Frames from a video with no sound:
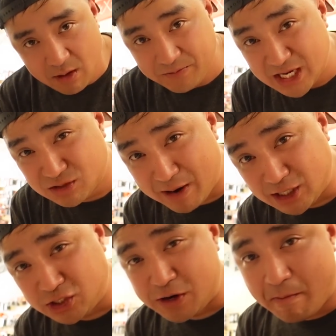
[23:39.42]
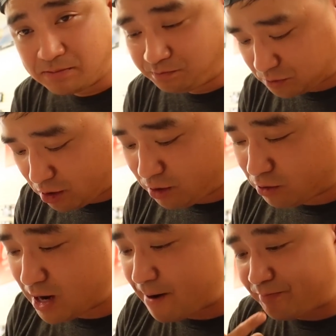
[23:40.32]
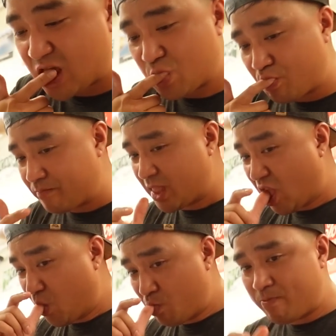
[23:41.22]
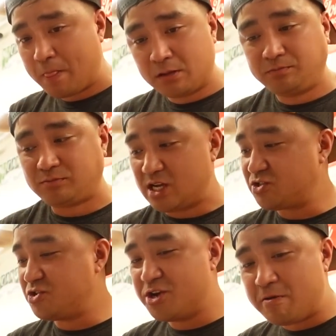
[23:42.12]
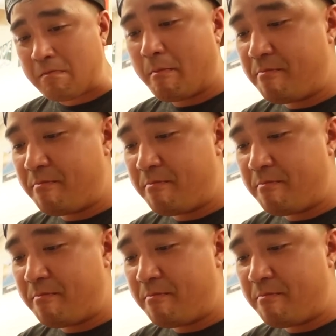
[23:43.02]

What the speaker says: That's spicy. Holy crap. That's good.